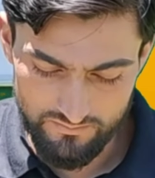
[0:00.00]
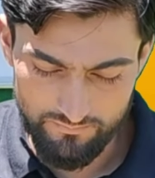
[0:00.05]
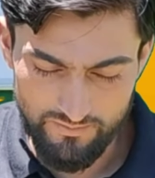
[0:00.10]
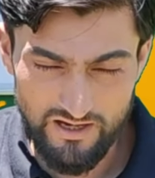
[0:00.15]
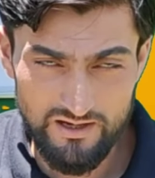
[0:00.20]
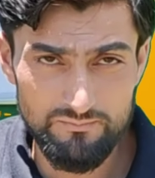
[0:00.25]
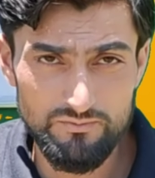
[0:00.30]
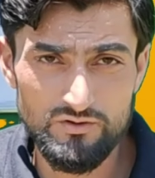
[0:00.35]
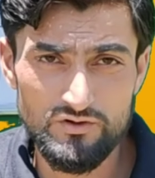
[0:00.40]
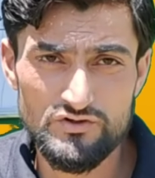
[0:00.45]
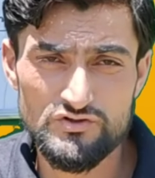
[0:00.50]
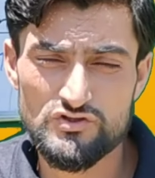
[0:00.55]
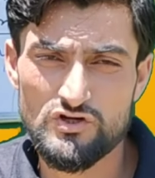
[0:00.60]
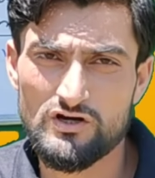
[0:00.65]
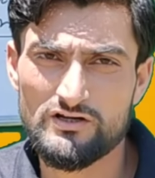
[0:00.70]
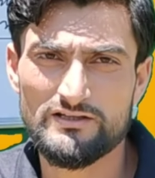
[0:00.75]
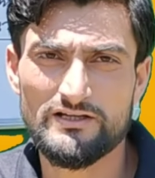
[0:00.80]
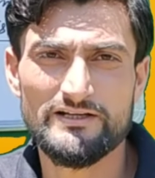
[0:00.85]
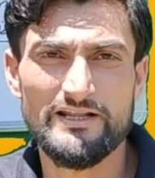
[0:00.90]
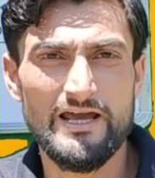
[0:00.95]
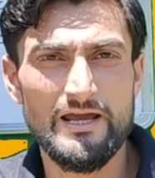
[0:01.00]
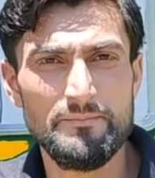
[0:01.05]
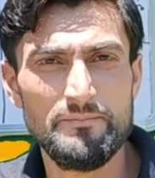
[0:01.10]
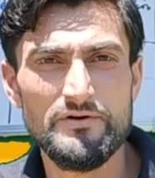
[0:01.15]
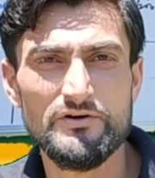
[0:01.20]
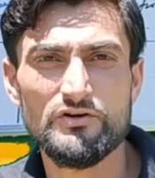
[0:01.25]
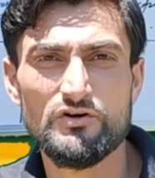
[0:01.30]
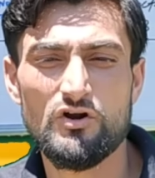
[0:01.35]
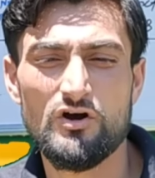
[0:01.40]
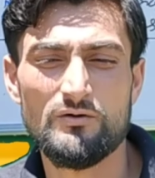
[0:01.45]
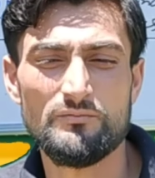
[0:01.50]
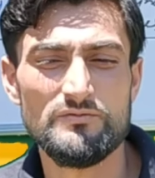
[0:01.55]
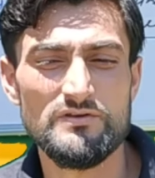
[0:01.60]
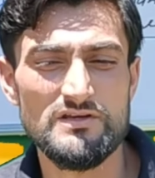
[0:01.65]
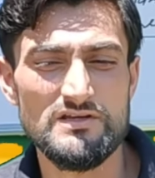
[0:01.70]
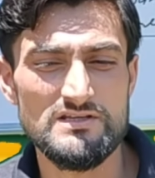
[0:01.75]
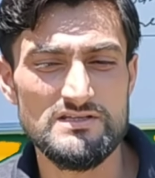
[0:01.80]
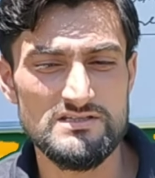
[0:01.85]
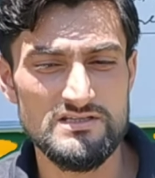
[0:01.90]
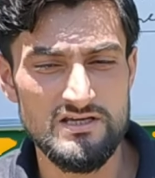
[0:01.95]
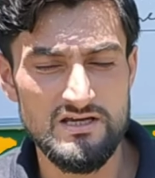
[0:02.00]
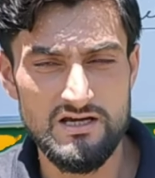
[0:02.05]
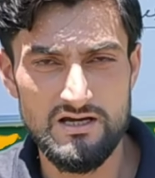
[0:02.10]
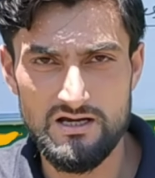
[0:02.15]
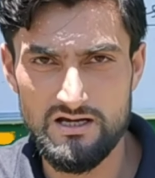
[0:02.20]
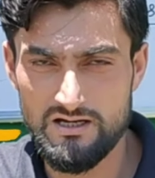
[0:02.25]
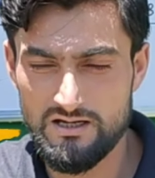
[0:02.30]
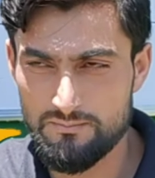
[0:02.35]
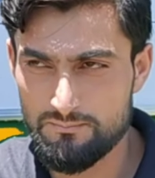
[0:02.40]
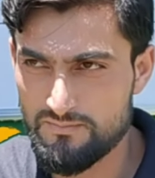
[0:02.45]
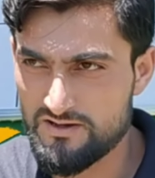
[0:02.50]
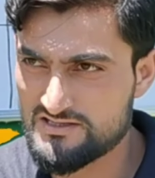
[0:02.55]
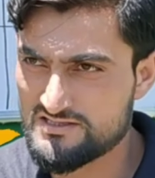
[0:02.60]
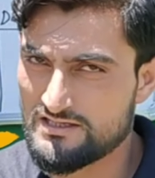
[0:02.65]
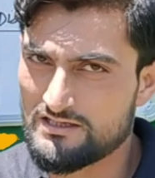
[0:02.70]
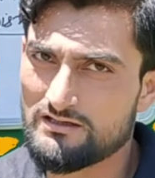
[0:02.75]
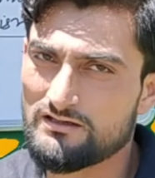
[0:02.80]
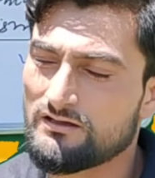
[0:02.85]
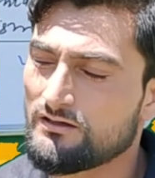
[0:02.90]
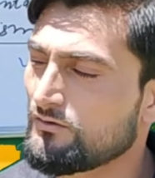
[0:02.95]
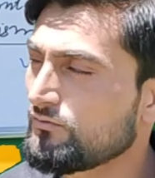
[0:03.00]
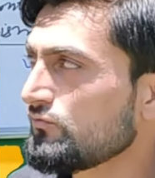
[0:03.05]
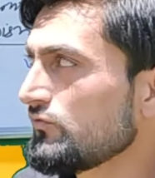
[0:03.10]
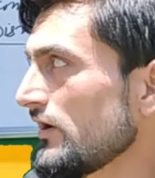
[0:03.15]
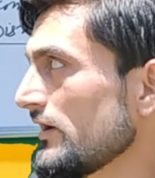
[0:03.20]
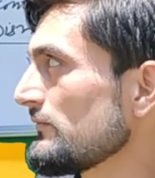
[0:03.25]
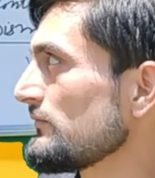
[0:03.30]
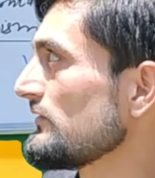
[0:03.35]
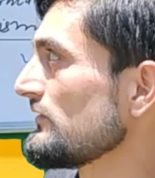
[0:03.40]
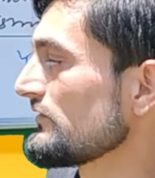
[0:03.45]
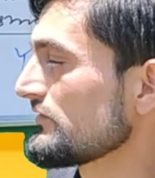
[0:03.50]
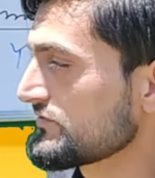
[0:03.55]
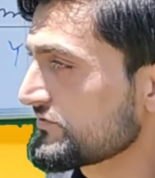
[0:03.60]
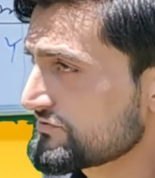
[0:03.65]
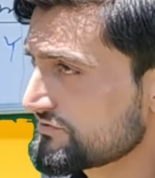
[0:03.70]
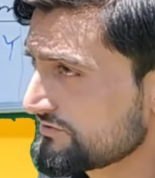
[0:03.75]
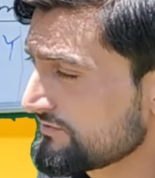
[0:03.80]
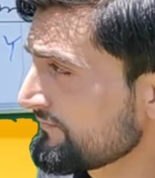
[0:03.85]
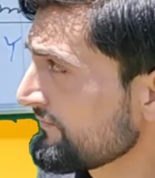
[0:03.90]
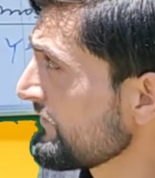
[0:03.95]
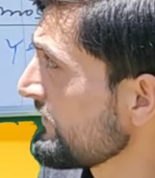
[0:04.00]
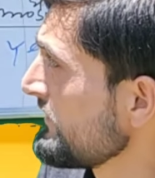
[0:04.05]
fibers or the diameter of these muscle fibers?